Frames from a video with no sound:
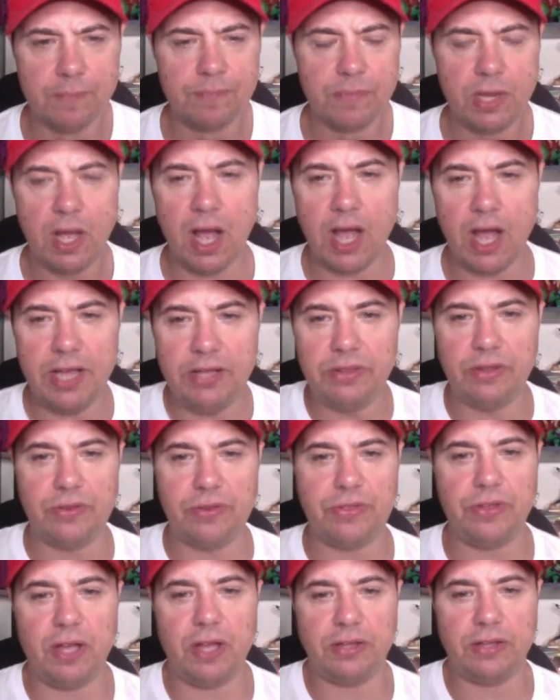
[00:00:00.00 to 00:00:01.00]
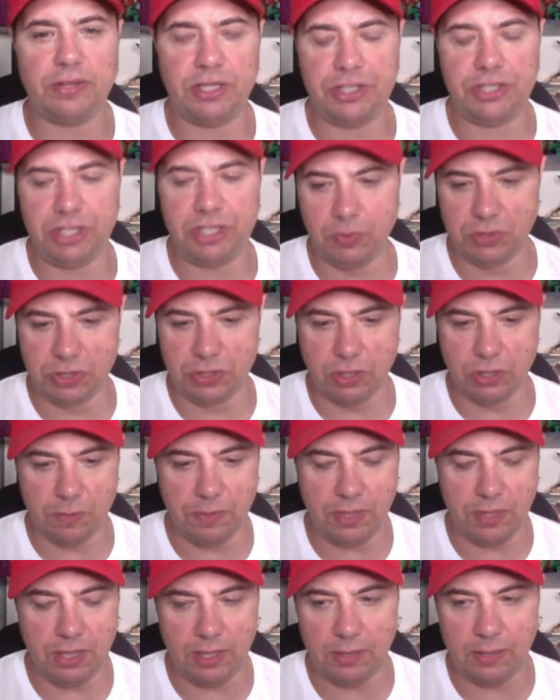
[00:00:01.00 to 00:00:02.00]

I either thought that she was going to be